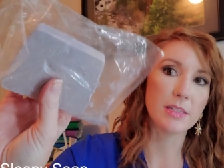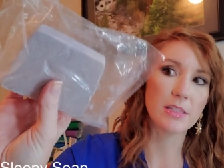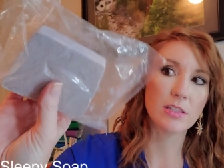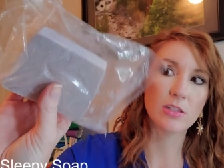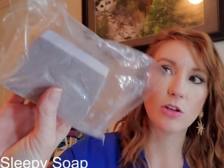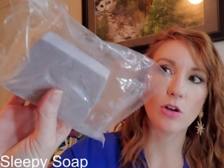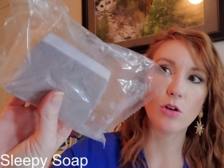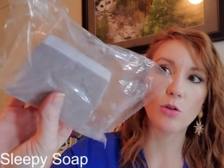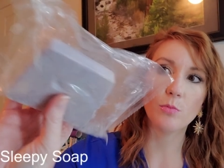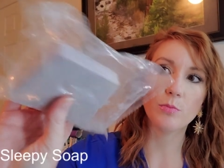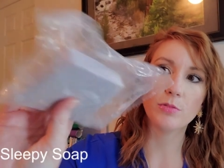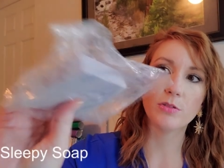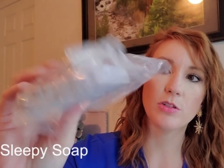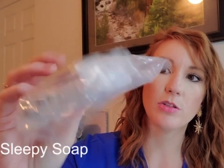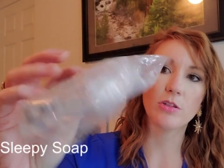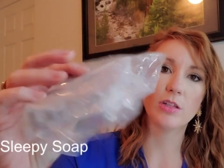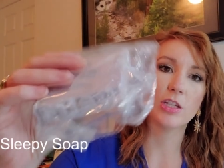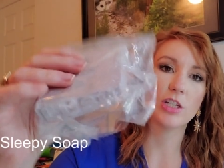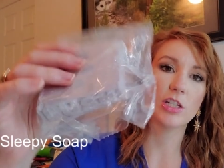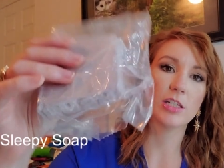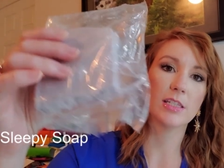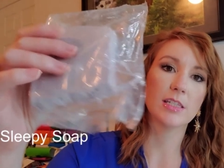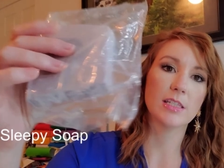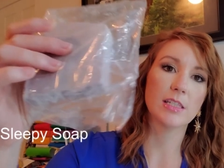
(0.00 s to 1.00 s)
soap. So they
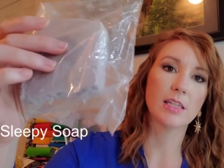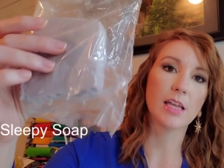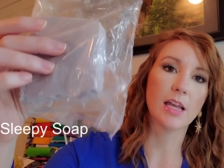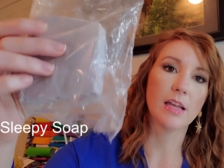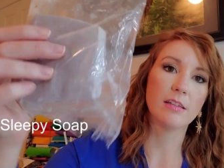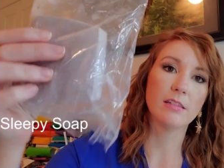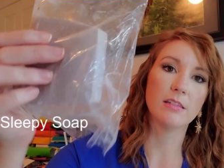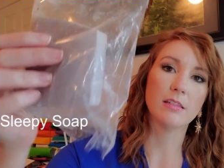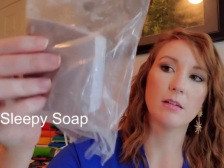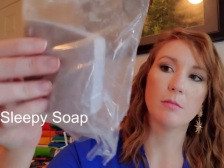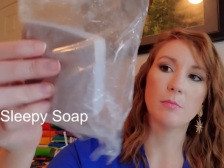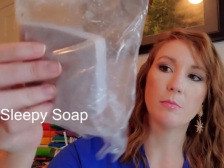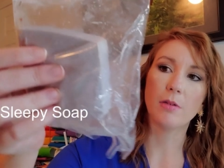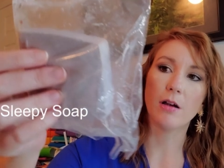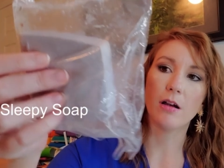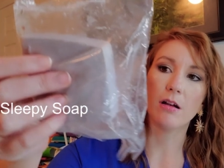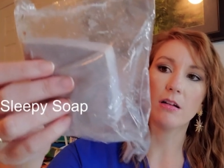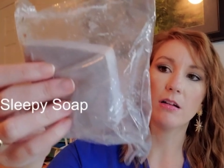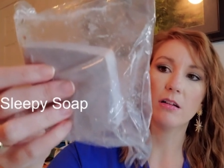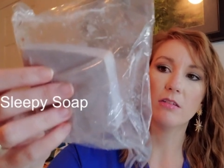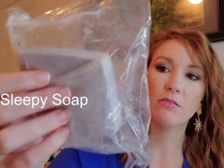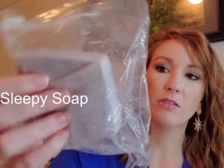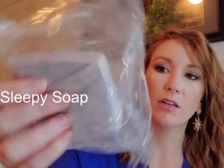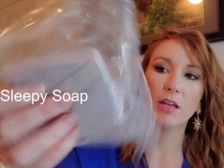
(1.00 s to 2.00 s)
just sliced a
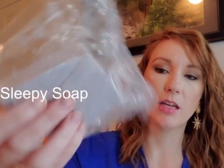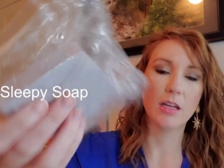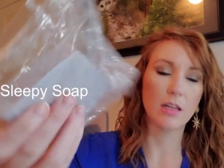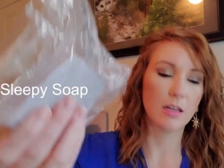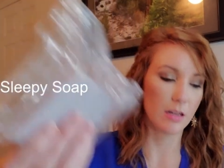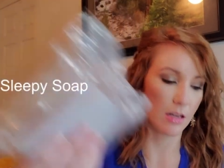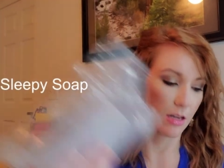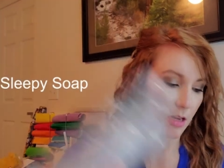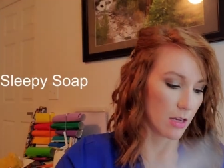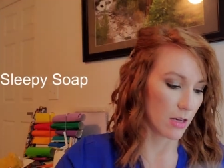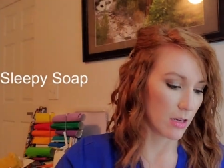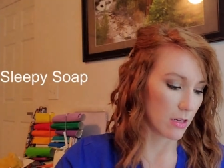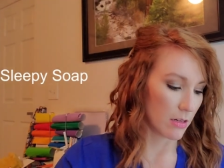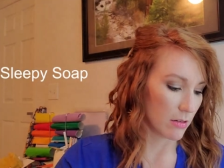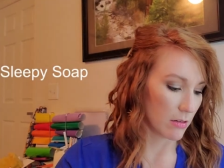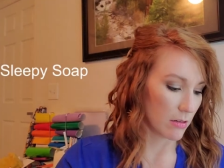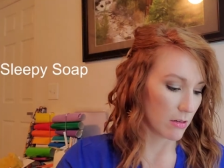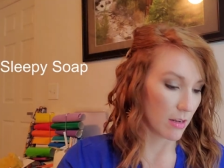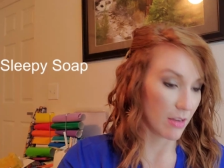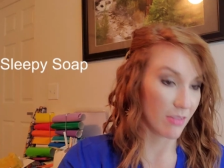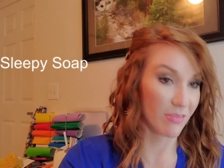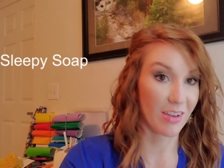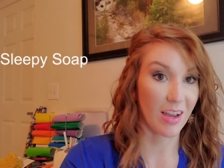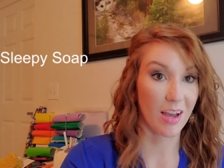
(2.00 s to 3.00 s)
bar of it and
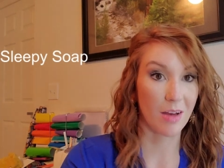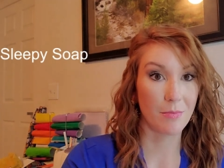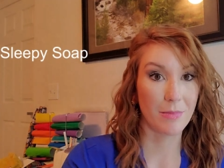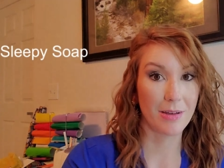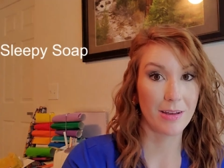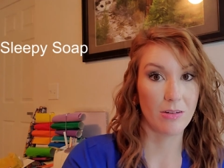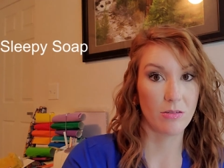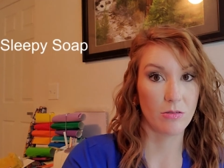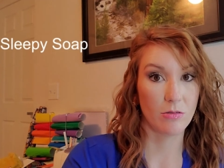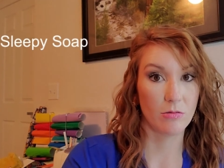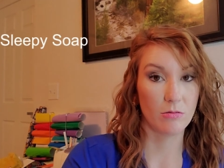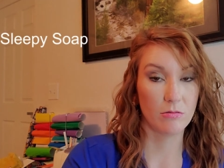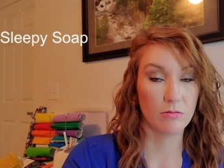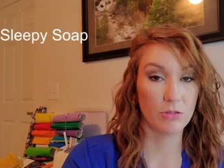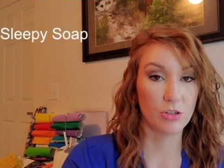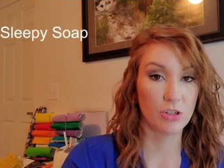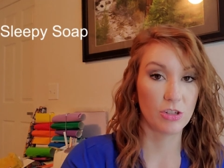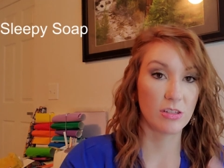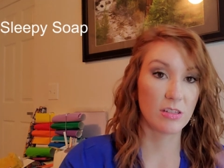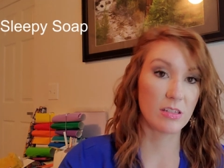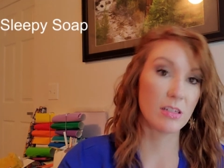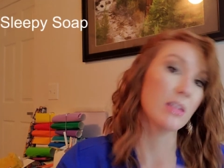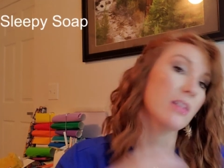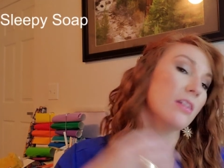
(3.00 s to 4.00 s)
I've got my own
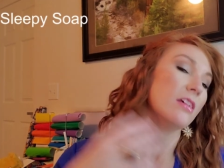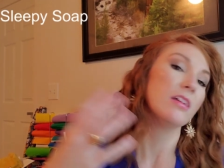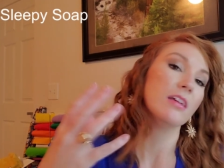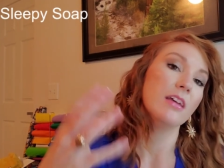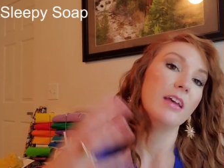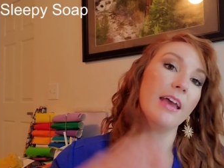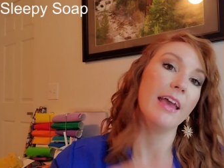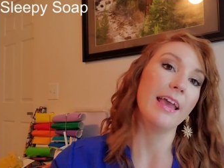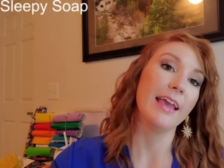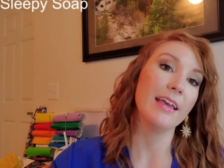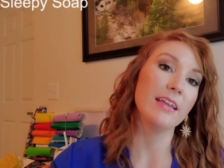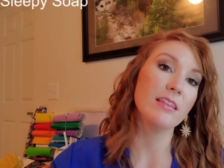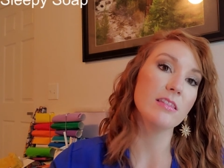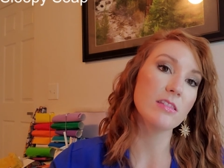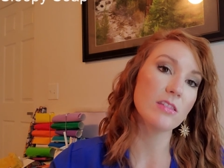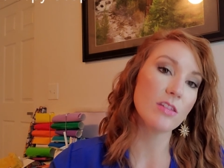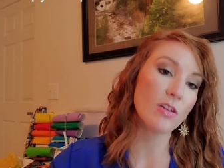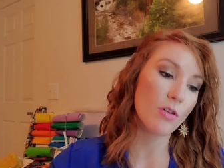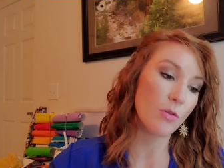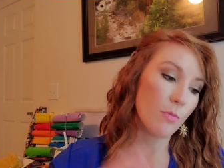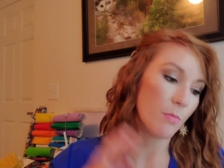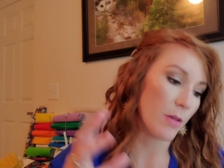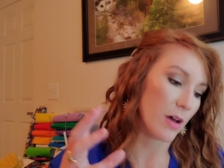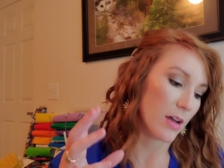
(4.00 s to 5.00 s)
just hand
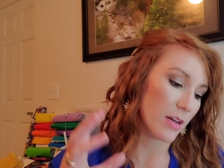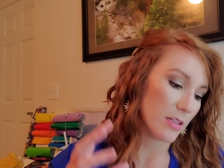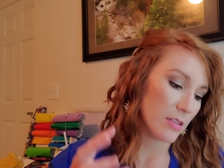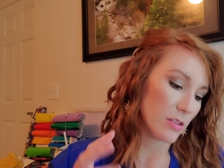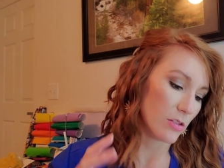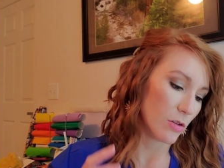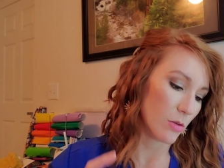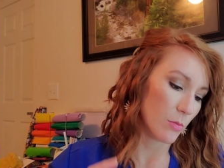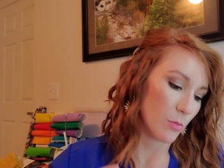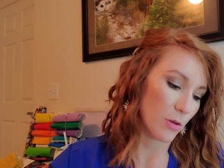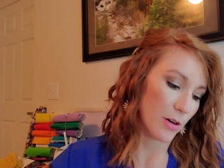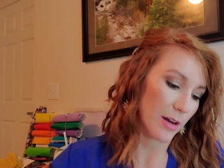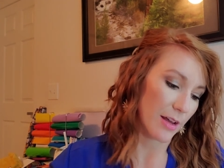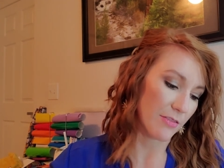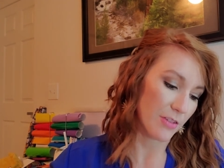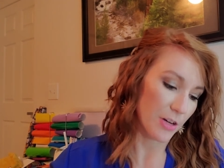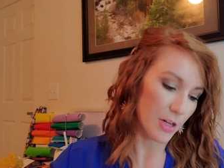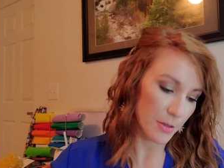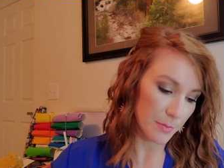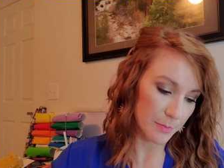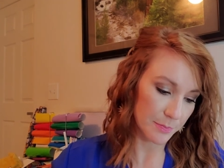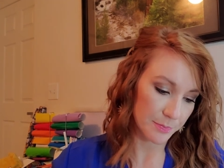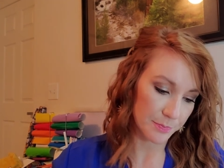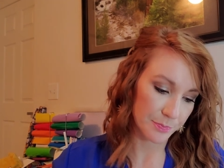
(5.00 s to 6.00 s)
soap, body soap,
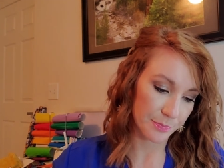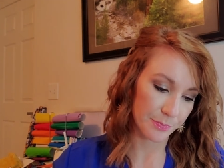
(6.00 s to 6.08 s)
whatever.